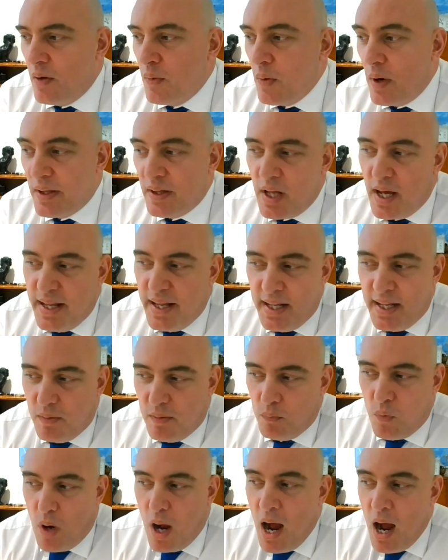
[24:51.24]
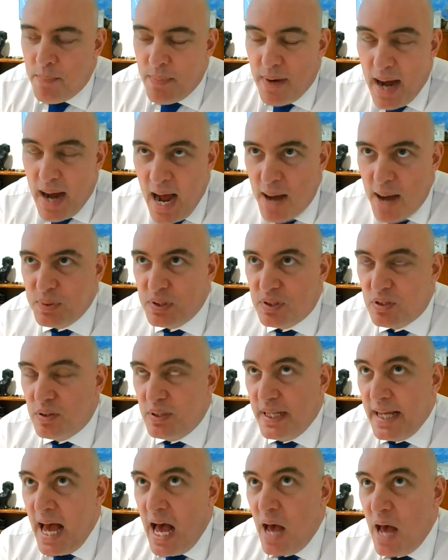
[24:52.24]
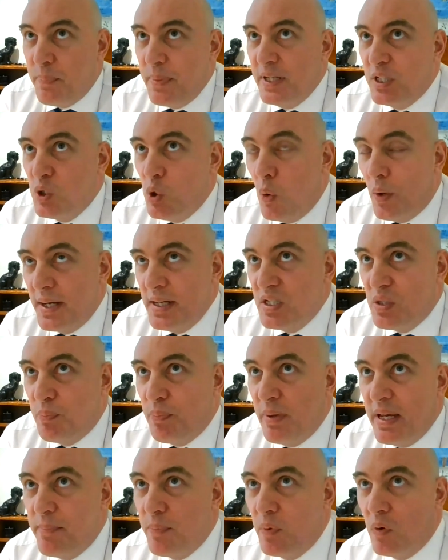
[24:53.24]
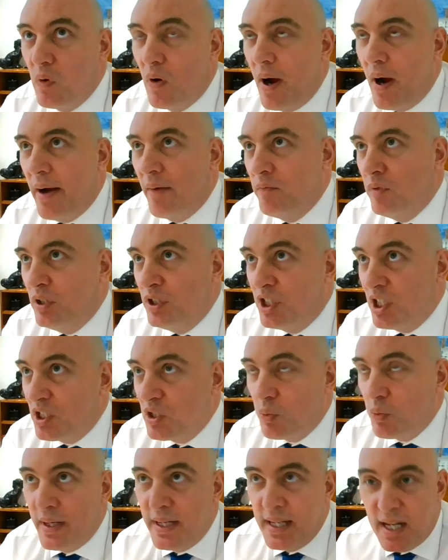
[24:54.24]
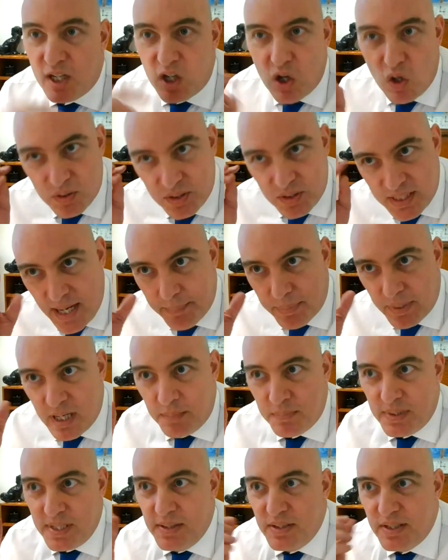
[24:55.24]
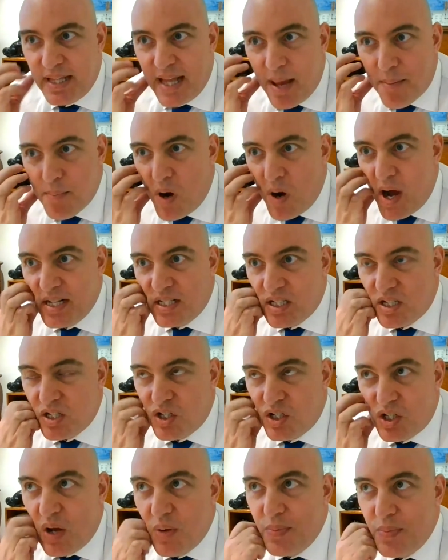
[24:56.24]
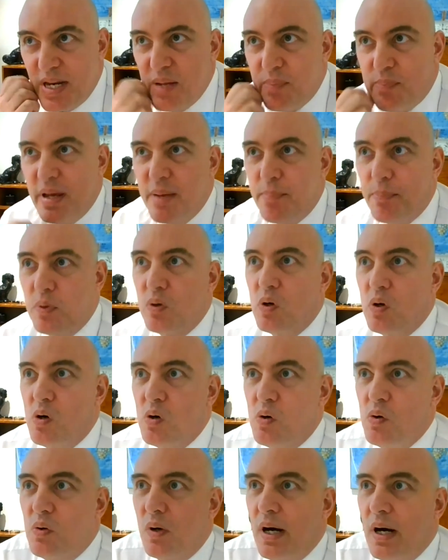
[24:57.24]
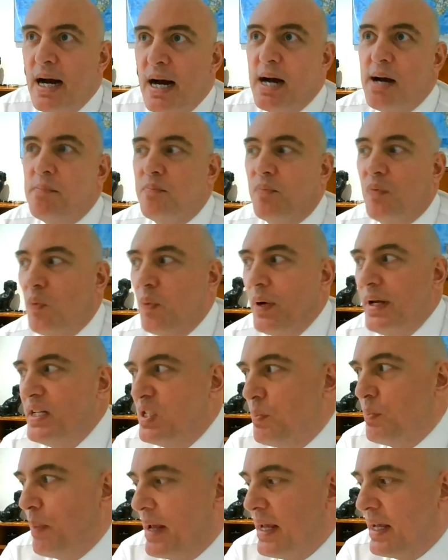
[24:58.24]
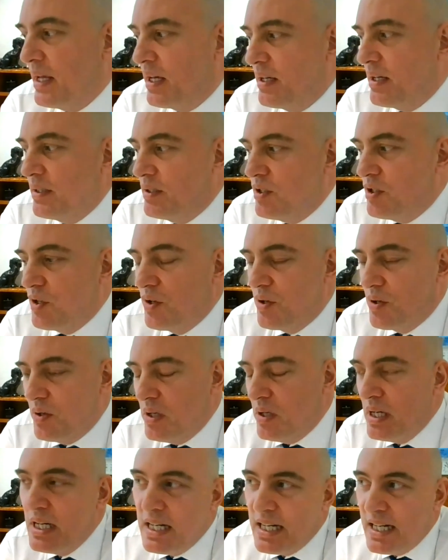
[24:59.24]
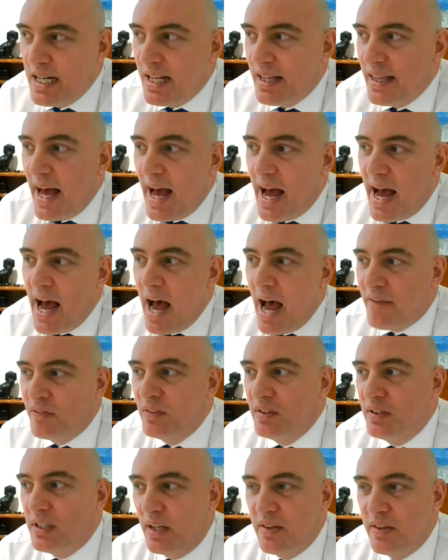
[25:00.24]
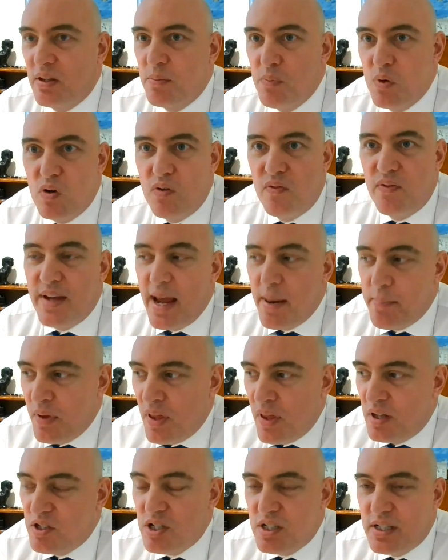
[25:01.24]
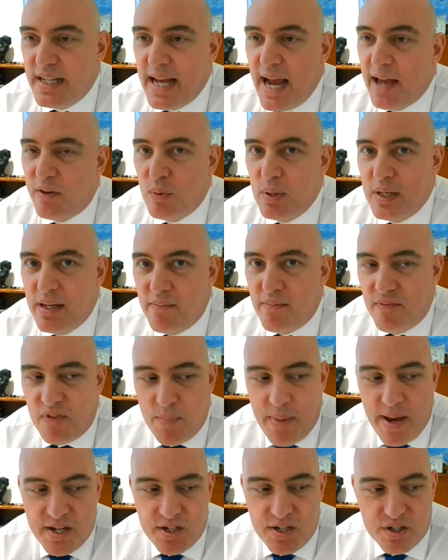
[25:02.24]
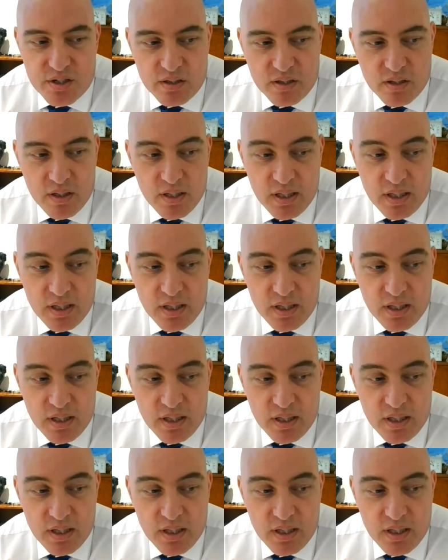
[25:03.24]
Well, I'm absolutely happy talking to people just when the concept comes into their minds. There's so many people who we speak to that haven't done the move yet and they're just gathering information.